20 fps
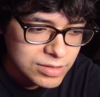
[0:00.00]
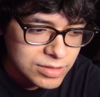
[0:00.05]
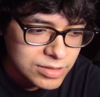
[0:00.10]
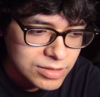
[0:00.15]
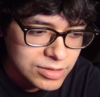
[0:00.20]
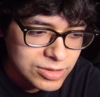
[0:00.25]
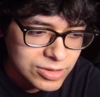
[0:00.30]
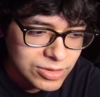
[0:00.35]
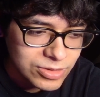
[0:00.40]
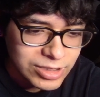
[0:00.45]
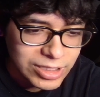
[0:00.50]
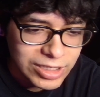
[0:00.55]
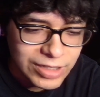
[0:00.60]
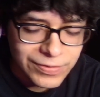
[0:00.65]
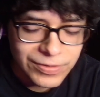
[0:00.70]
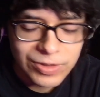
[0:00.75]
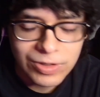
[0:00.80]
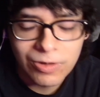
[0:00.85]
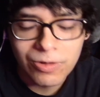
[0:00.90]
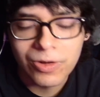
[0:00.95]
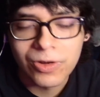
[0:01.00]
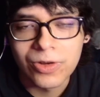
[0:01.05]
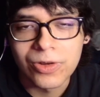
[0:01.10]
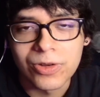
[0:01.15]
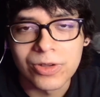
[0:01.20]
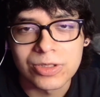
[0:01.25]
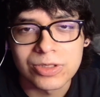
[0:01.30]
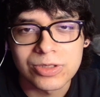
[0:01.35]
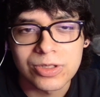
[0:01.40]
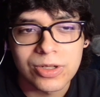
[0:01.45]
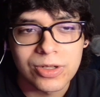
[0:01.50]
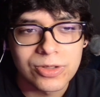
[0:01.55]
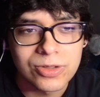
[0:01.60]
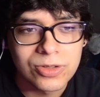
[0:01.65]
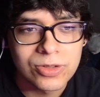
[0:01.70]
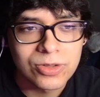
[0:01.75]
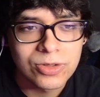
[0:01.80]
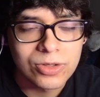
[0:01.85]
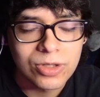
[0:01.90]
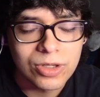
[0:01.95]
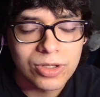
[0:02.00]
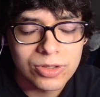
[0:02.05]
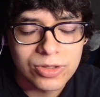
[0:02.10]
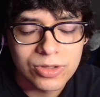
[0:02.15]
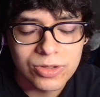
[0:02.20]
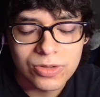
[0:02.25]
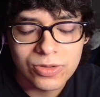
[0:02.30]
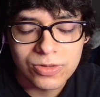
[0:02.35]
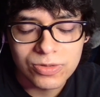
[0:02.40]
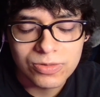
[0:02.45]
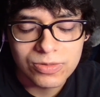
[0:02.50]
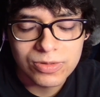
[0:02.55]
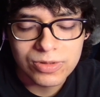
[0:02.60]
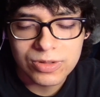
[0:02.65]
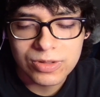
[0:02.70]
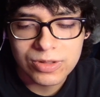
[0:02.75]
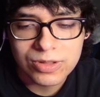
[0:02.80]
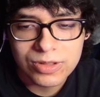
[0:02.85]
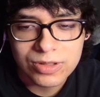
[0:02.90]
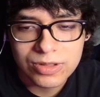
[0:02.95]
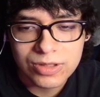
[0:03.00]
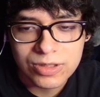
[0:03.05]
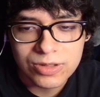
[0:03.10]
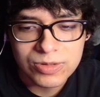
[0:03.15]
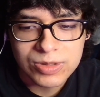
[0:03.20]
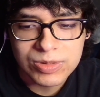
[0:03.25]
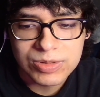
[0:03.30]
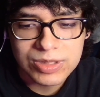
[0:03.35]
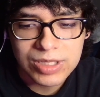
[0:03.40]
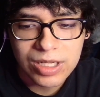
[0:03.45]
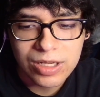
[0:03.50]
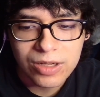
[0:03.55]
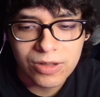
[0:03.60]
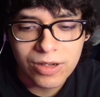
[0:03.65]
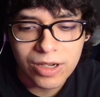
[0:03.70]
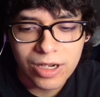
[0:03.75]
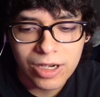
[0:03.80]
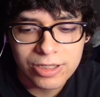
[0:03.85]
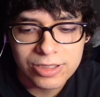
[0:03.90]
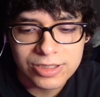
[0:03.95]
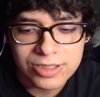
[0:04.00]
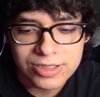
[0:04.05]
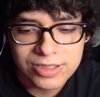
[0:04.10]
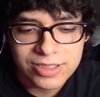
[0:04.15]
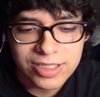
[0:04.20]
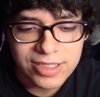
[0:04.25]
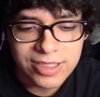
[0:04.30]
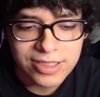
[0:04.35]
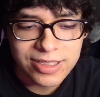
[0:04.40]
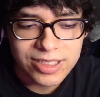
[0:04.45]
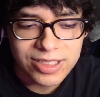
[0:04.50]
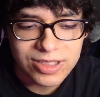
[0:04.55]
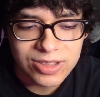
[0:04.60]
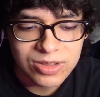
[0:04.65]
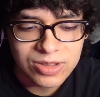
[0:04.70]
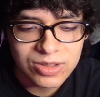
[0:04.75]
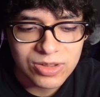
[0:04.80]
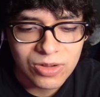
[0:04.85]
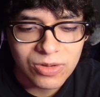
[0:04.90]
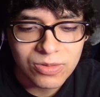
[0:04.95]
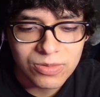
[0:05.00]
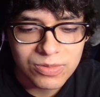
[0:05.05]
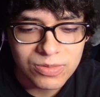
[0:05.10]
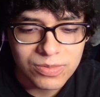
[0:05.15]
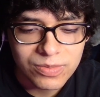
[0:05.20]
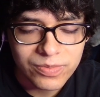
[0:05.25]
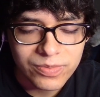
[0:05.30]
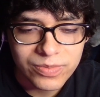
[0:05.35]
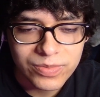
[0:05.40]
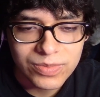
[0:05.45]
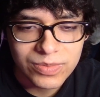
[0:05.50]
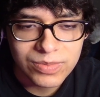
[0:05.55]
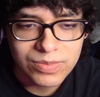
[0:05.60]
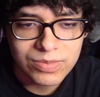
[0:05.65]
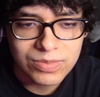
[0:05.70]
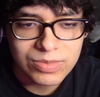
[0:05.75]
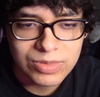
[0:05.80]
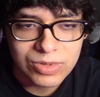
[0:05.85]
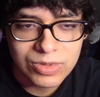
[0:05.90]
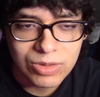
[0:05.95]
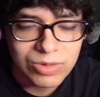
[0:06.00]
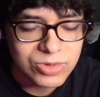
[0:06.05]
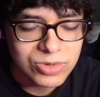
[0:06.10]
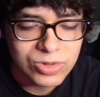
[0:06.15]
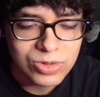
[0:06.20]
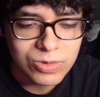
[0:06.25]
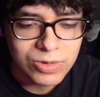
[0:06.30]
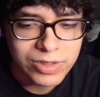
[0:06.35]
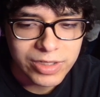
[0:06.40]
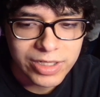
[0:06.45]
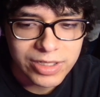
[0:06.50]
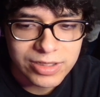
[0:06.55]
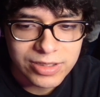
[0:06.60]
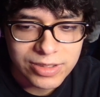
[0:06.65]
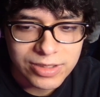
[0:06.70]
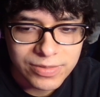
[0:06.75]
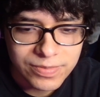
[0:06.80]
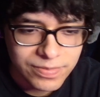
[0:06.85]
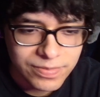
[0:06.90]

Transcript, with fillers: So yeah, if you're gonna start a new YouTube channel, I just say like don't don't do what I did.